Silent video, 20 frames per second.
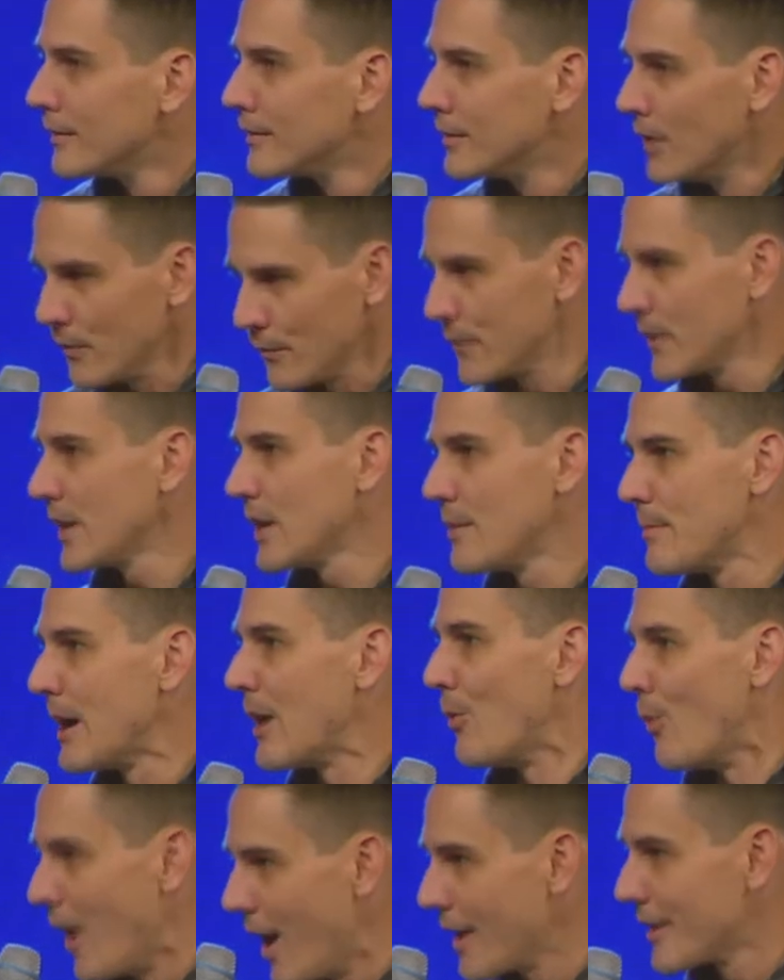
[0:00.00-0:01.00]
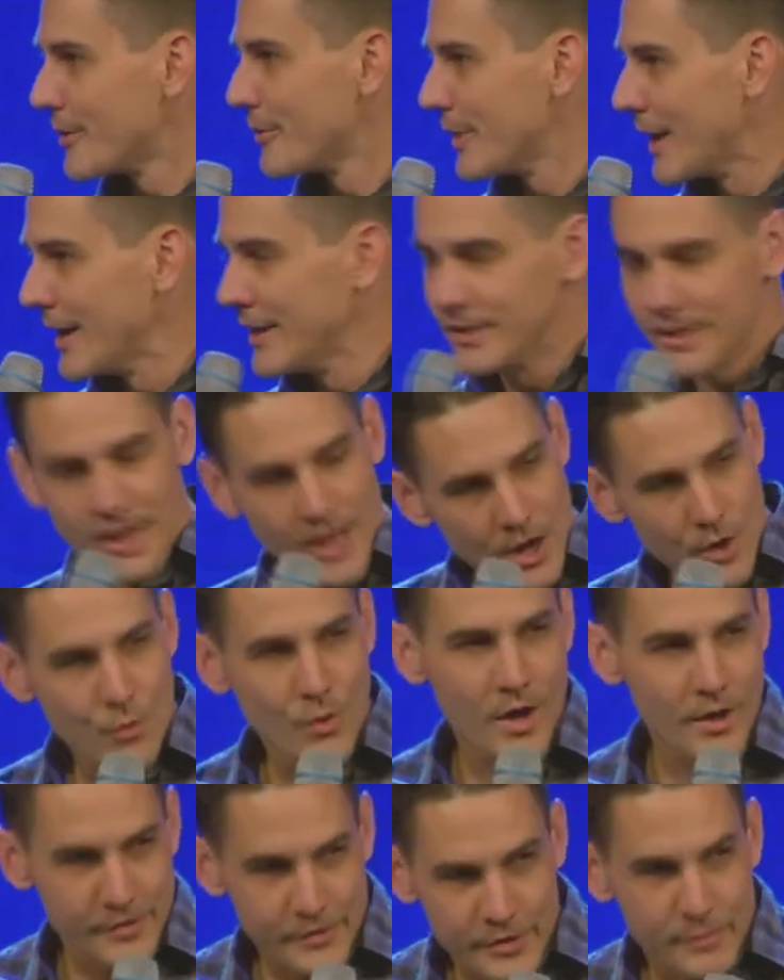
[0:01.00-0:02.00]
Don't forget about water, right? You got to
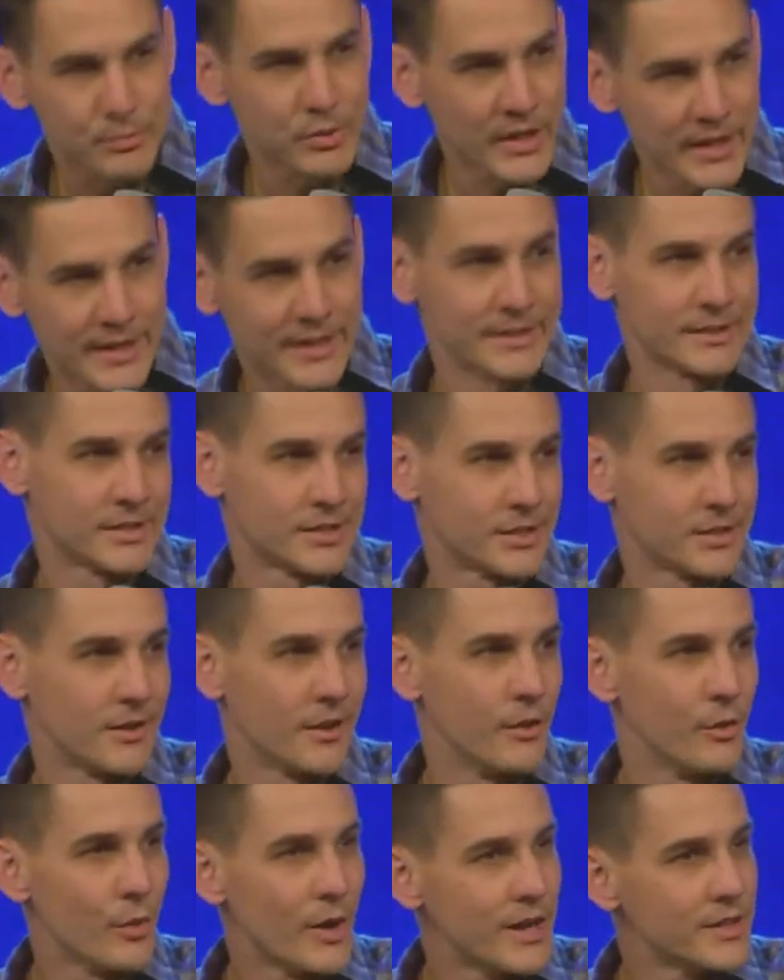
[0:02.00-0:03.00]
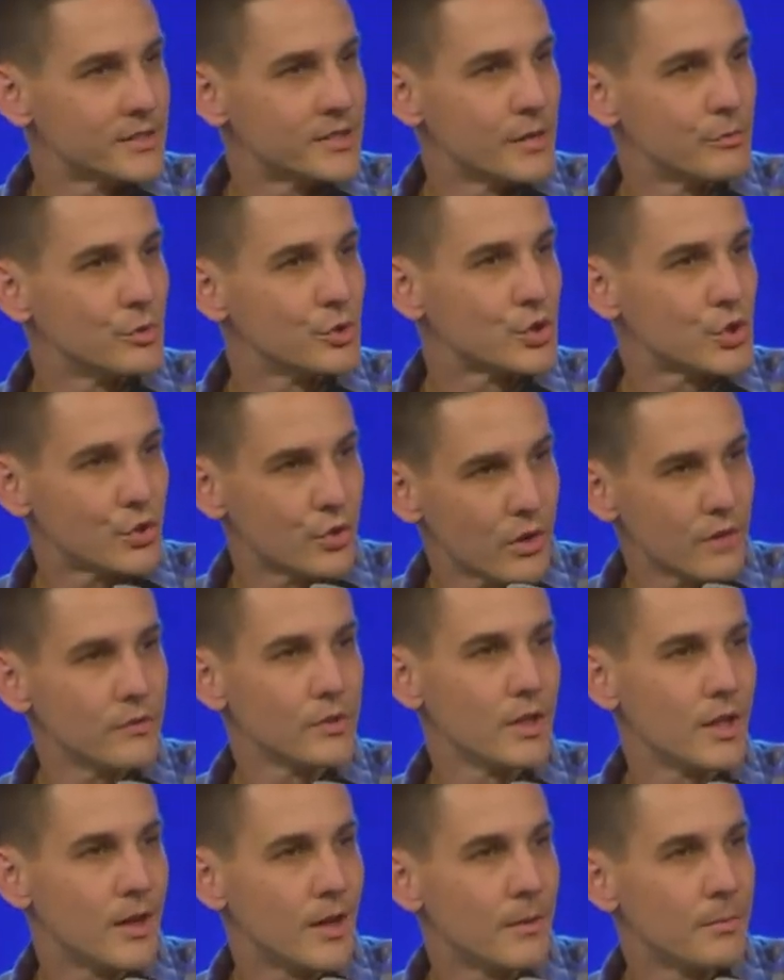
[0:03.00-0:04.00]
water the plants. Otherwise, they will
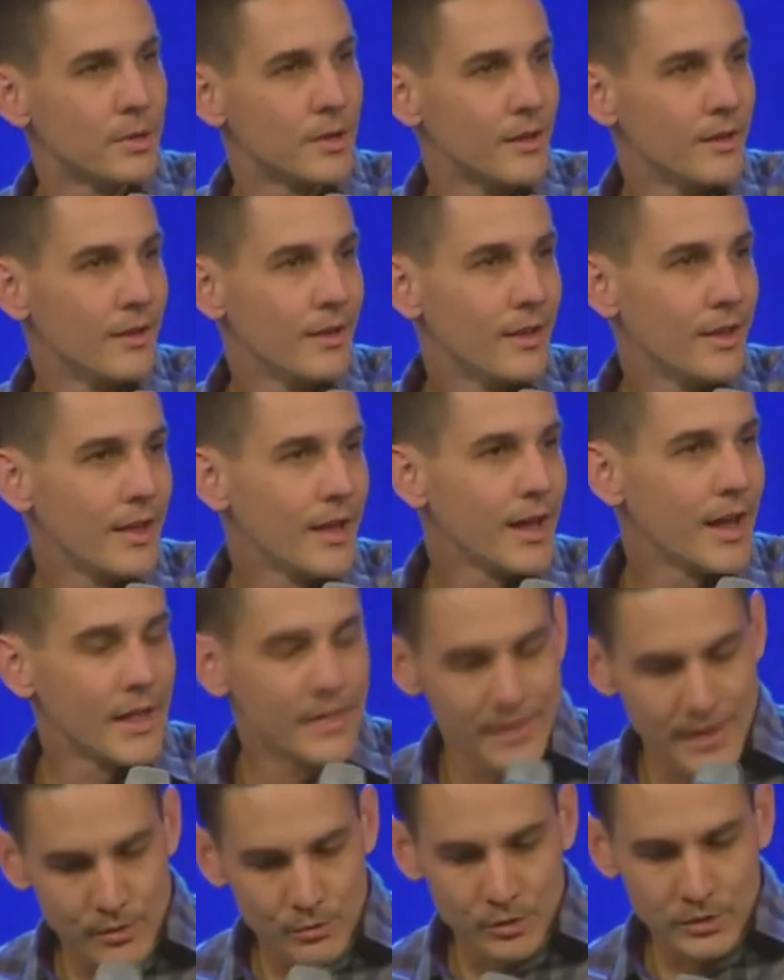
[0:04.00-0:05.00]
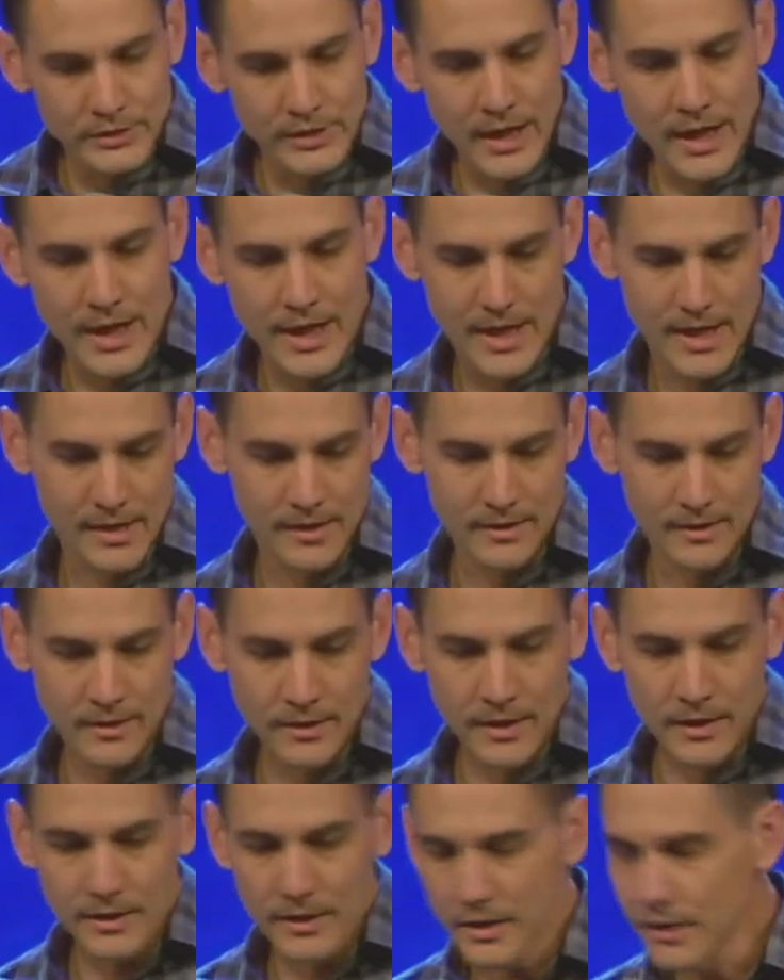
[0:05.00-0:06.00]
shrivel up and they will die.
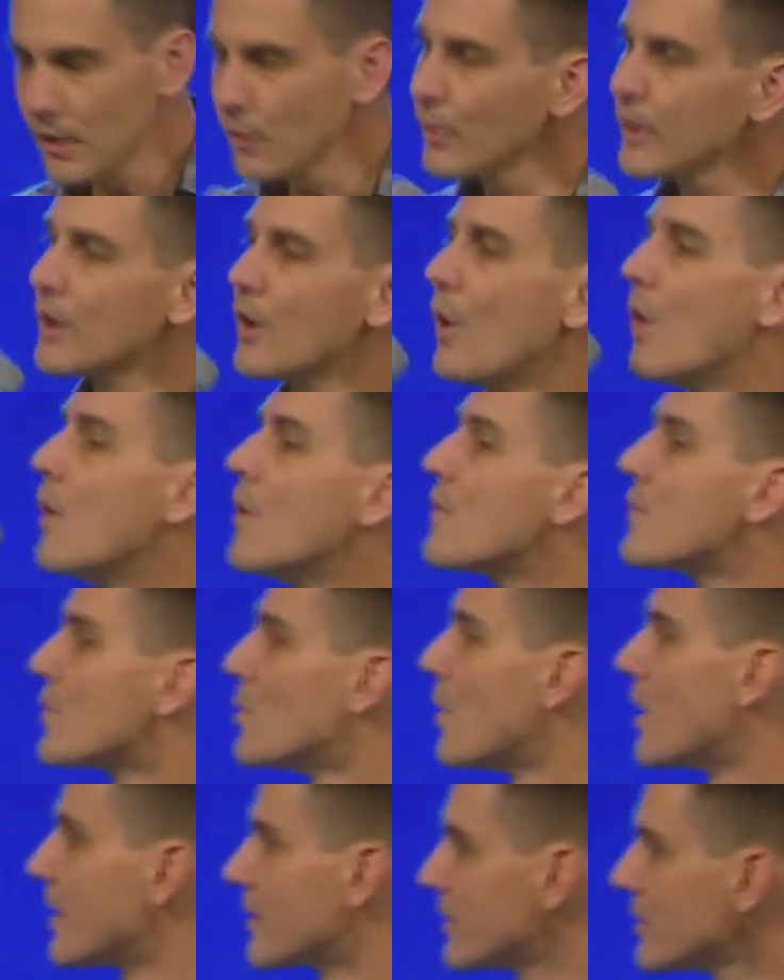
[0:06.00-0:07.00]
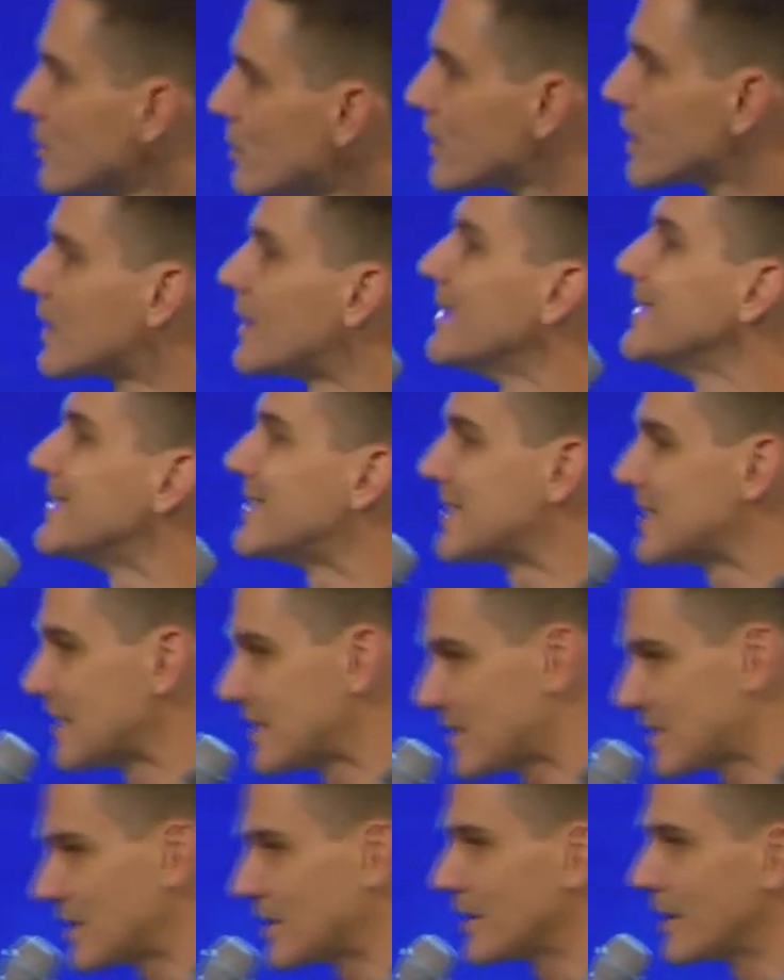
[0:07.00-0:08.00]
Now, you don't want to overwater. You want to
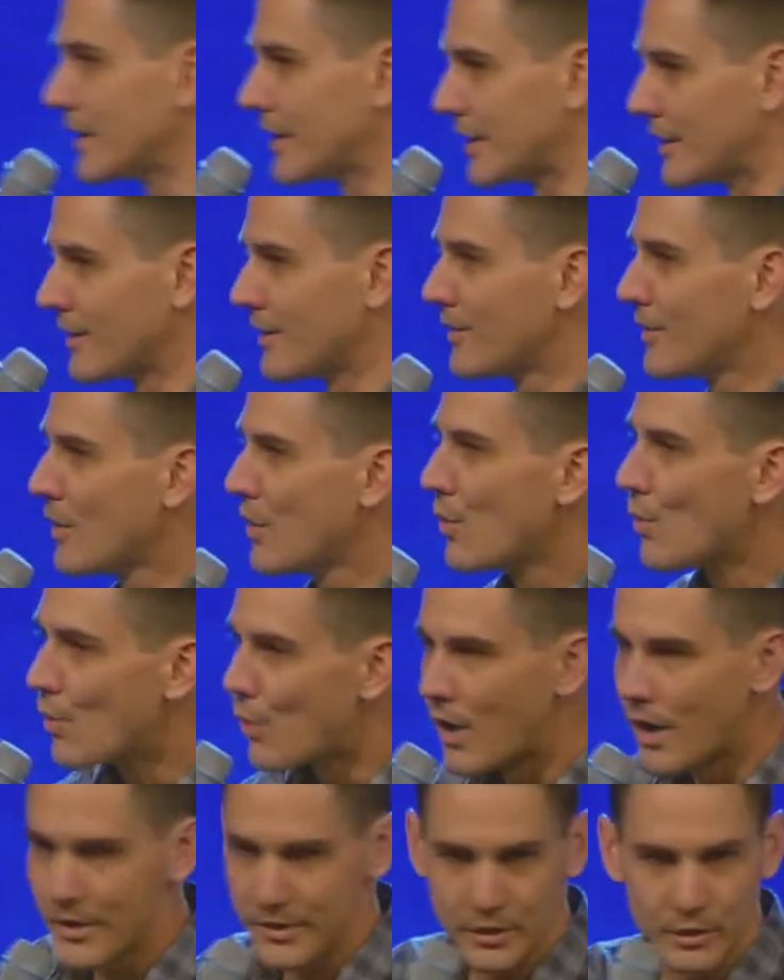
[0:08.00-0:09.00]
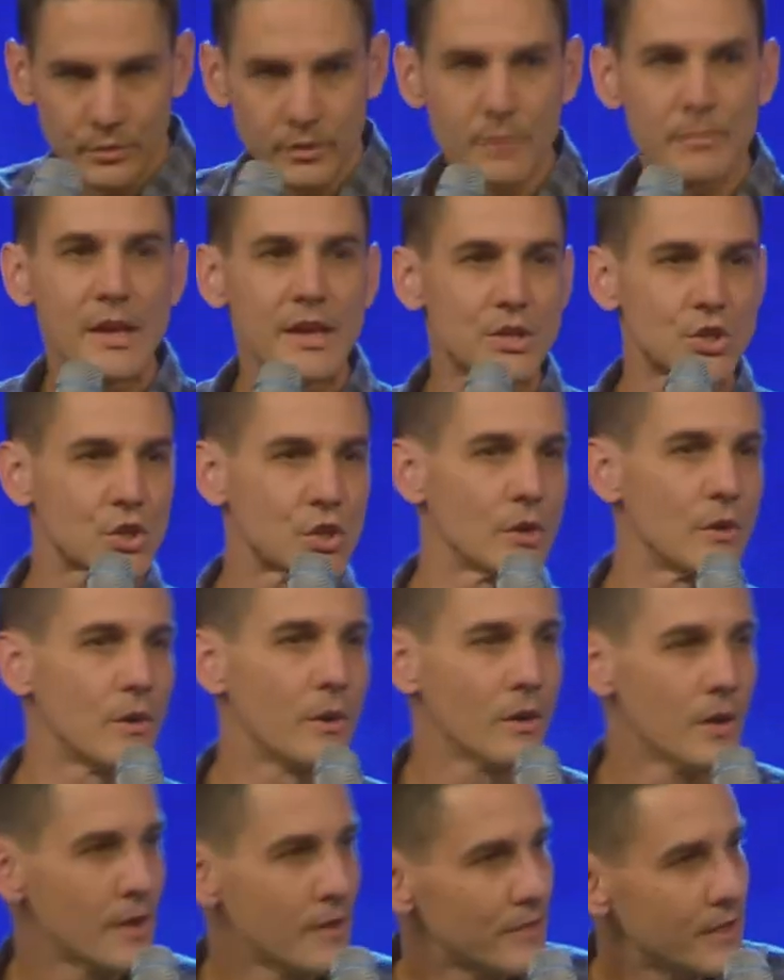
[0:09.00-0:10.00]
consistently water. You want to make
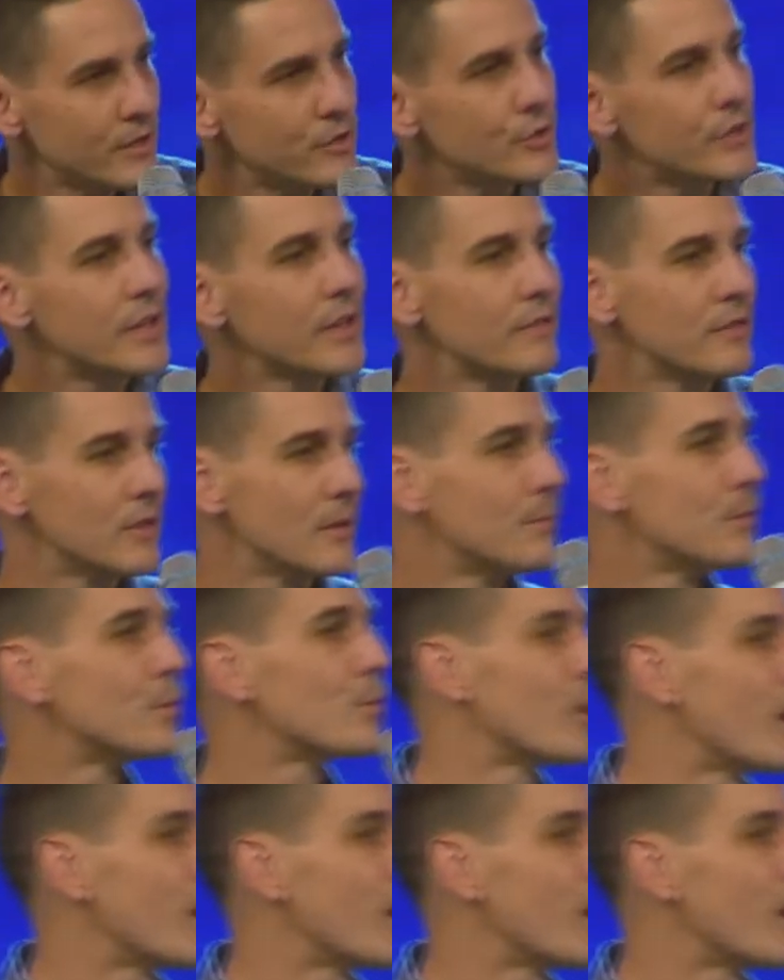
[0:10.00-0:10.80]
sure that you're giving them the